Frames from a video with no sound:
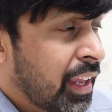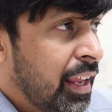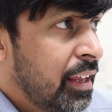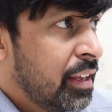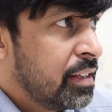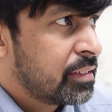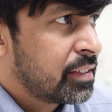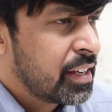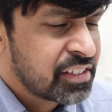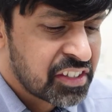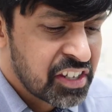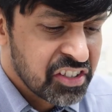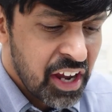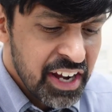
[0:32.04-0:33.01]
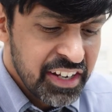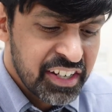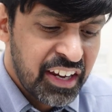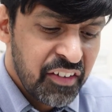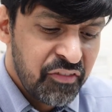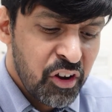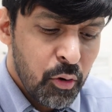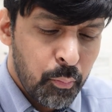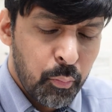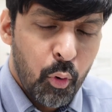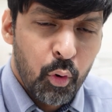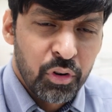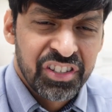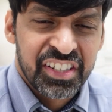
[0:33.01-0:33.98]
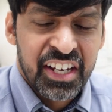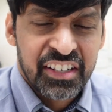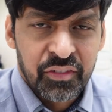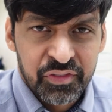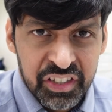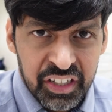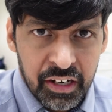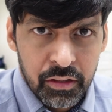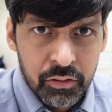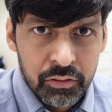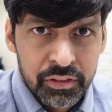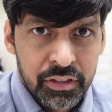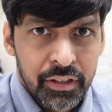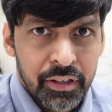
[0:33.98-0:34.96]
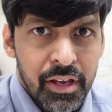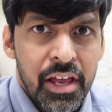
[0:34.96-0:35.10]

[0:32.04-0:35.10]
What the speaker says: is it's designed to give you a broad set of skills.